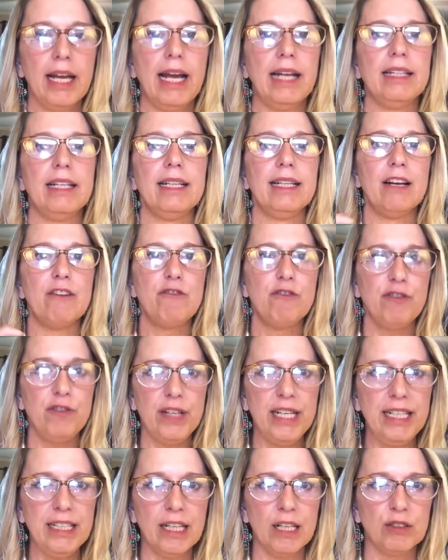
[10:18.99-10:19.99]
and then the
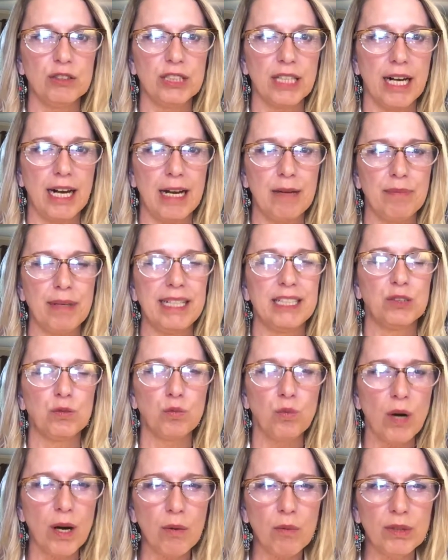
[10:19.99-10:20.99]
phenotype is
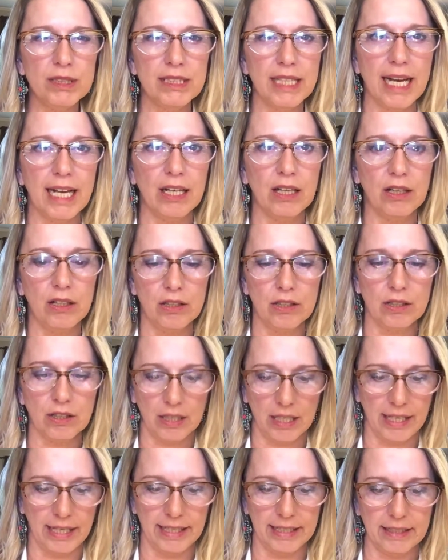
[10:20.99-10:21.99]
what would that look
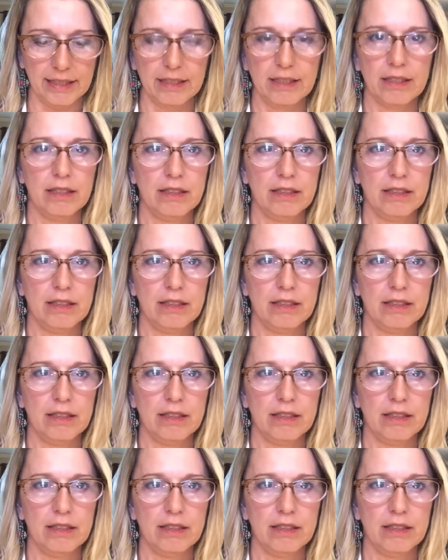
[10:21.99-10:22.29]
like?